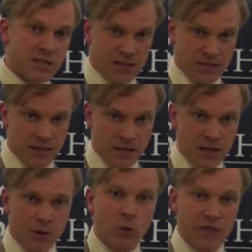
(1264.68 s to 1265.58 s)
tighten.
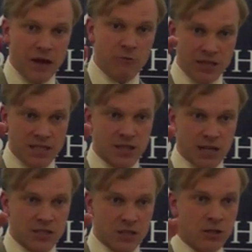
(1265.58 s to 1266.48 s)
And when they really
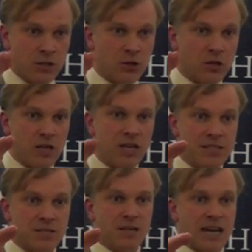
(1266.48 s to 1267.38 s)
tighten, you're going to need
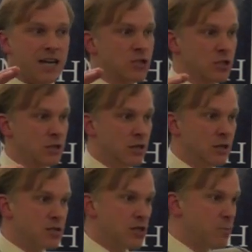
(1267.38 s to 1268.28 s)
some cash,
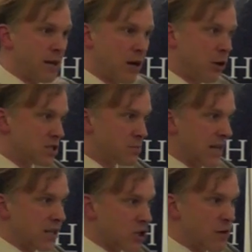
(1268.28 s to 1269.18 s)
and so you better hold some
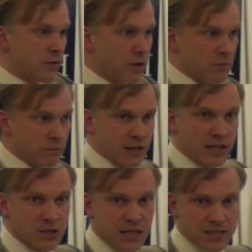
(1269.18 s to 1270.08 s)
cash over in
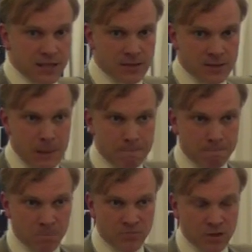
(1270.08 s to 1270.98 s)
financial assets.
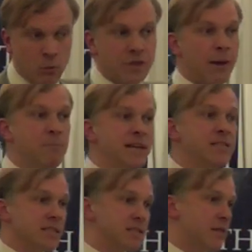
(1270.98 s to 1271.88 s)
What that
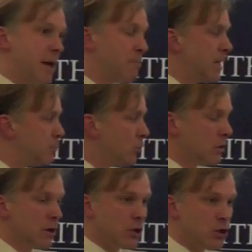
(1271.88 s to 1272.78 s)
means is that then
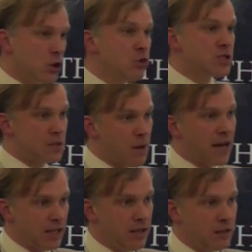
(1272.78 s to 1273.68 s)
people use the
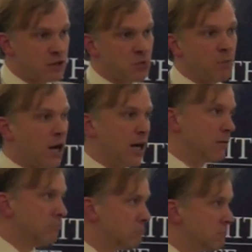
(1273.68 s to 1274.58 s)
money to
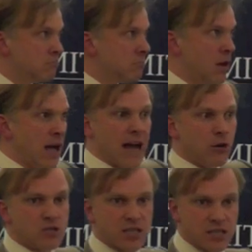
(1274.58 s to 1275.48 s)
buy
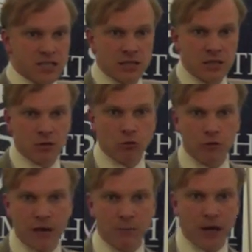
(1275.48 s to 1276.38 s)
houses,
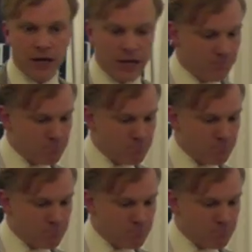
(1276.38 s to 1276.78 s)
or they buy